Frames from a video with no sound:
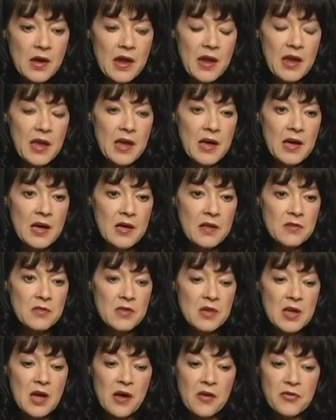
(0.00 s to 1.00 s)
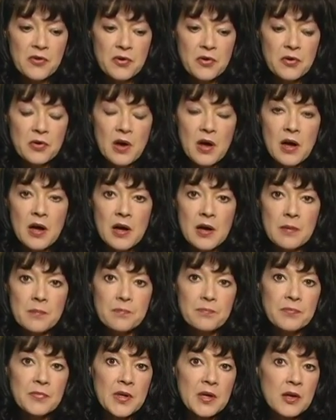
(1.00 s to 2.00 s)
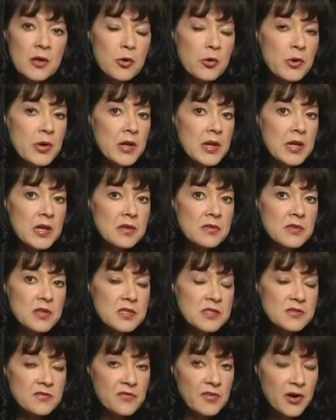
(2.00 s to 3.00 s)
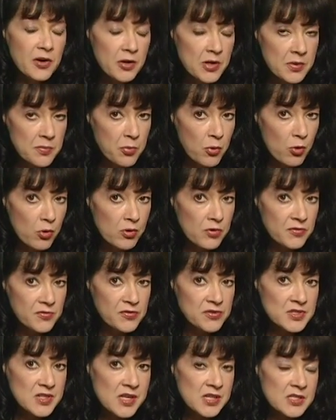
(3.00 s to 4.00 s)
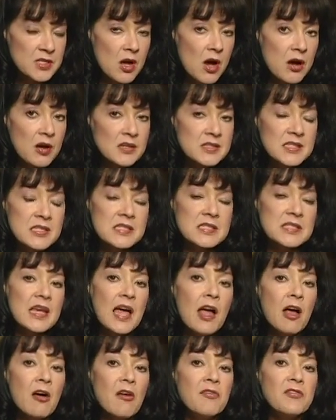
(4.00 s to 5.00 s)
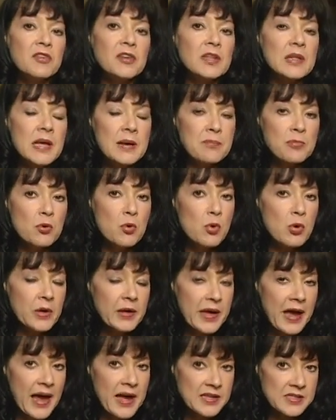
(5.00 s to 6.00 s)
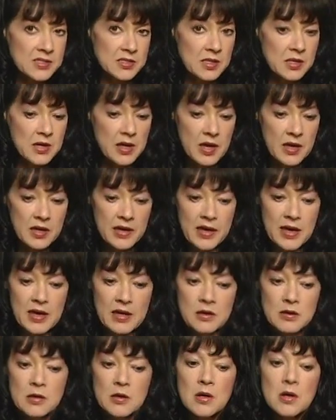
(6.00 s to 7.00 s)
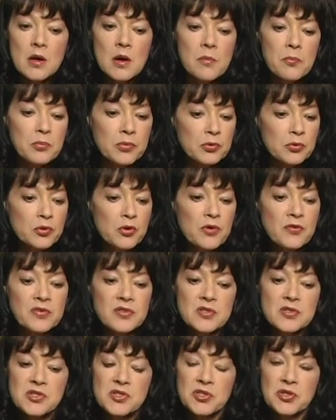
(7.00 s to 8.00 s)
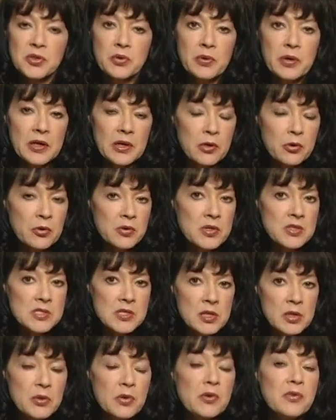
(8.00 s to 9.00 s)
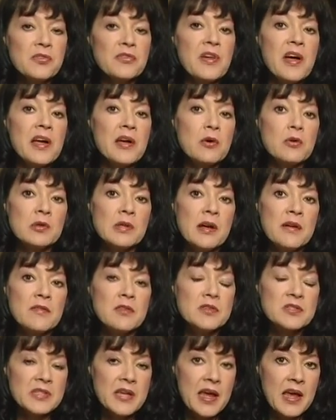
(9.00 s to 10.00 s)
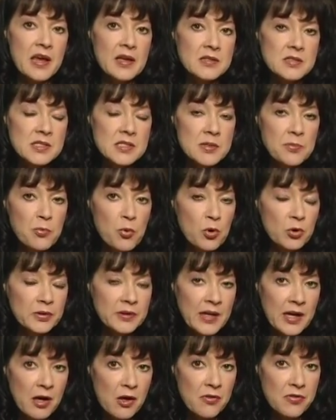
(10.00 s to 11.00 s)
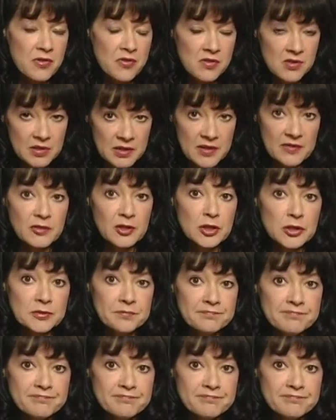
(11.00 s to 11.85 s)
And the other ingredient that's very important for detox is alpha lipoic acid. Again, proven to increase glutathione levels and support the health of the liver.